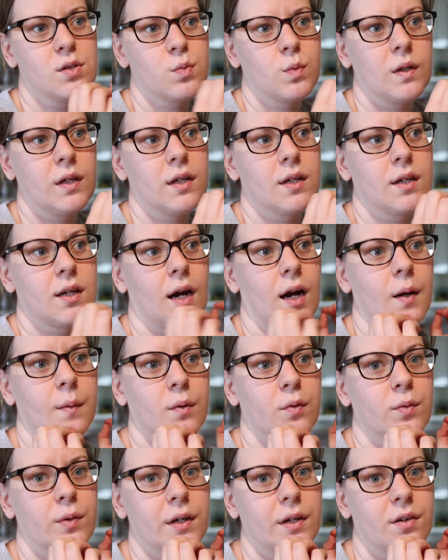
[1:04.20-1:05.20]
week today I'm
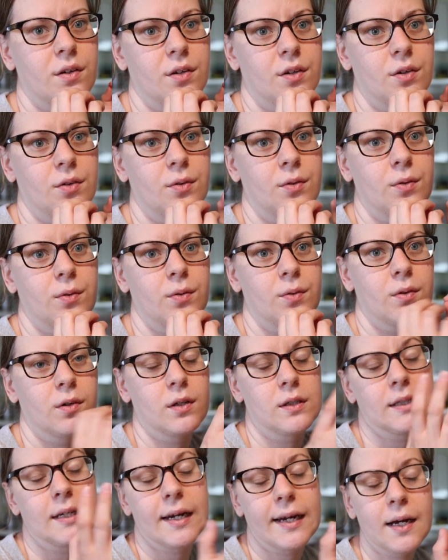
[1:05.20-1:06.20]
going to
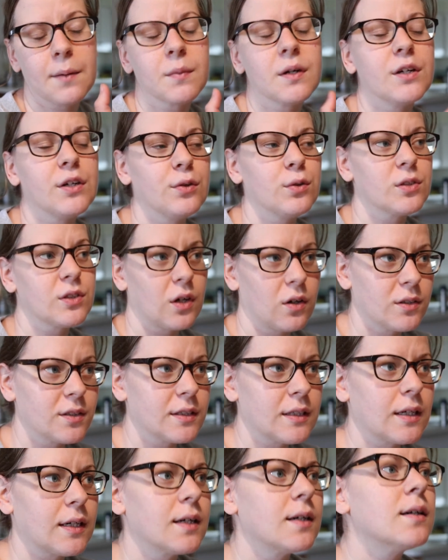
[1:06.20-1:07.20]
do
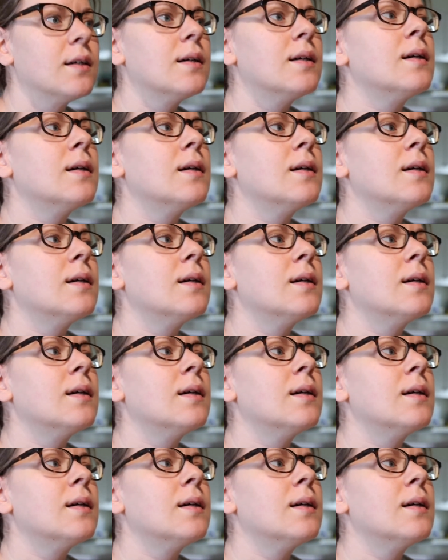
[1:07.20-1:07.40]
salsa,